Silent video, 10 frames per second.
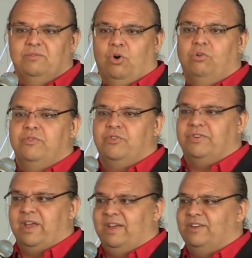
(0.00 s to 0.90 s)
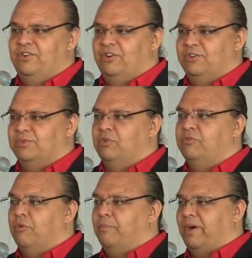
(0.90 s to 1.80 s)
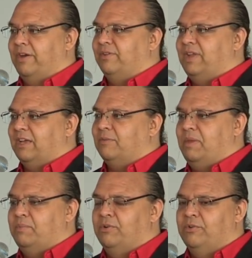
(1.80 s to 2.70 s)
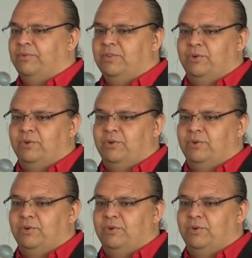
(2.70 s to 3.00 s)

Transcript: All of your tech nerds, all of your biotech people,